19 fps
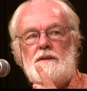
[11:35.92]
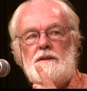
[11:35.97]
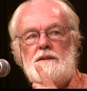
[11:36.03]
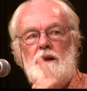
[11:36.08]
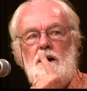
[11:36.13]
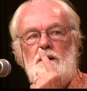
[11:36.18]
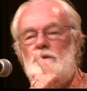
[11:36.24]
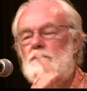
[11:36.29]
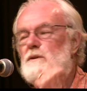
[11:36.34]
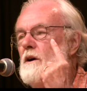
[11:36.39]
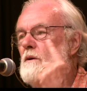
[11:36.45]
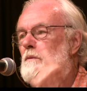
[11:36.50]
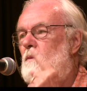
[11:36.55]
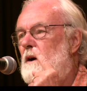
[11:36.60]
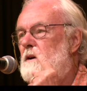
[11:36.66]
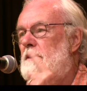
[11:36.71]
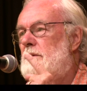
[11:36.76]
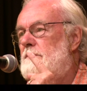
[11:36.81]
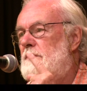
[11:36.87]
No, no
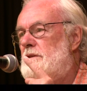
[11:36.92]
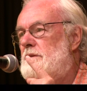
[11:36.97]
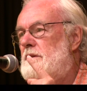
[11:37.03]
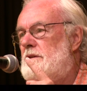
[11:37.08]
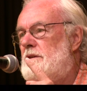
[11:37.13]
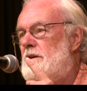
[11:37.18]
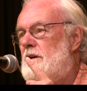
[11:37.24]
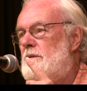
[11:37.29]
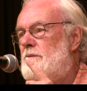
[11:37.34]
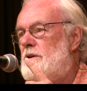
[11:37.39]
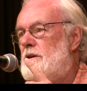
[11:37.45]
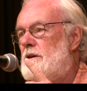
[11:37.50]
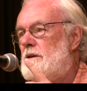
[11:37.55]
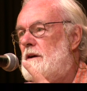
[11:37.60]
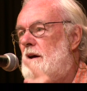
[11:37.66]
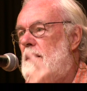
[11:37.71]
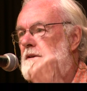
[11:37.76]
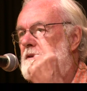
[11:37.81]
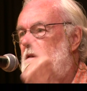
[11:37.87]
one of them is determinate.
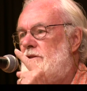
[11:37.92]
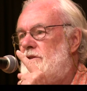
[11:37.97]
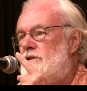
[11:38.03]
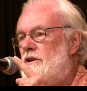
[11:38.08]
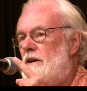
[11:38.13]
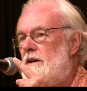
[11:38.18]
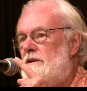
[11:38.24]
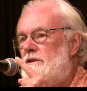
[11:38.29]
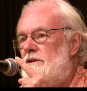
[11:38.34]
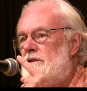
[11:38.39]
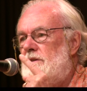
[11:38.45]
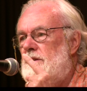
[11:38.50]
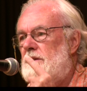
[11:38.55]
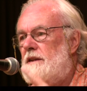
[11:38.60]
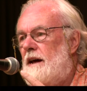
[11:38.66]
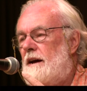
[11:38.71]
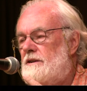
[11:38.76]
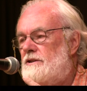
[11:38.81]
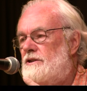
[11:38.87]
This
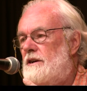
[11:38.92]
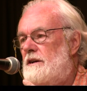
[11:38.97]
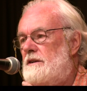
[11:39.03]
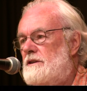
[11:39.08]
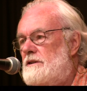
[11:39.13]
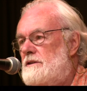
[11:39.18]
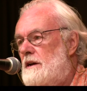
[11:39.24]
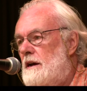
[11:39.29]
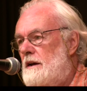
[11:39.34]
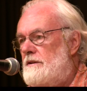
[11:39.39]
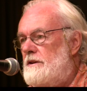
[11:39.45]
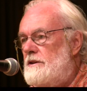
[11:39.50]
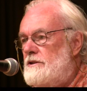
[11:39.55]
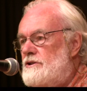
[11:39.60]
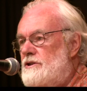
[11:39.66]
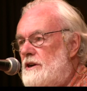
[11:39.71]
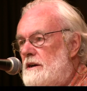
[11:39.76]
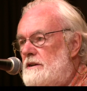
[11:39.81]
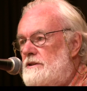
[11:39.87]
changes, that changes,
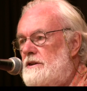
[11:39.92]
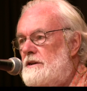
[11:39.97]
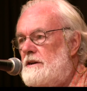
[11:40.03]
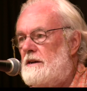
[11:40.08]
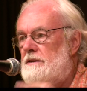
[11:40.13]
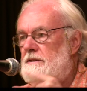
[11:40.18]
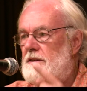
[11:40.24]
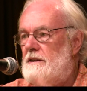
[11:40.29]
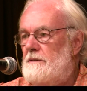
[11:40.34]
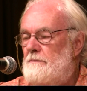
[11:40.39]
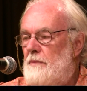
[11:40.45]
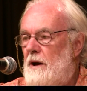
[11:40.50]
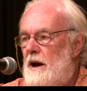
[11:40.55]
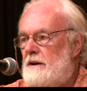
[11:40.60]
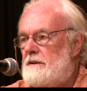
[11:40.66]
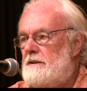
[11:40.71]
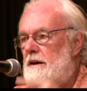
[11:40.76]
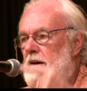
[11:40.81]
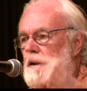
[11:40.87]
this change here has an
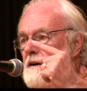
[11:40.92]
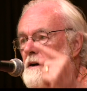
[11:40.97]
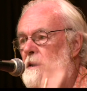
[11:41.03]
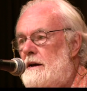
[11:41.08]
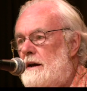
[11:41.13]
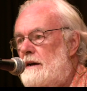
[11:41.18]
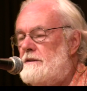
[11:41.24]
impact there.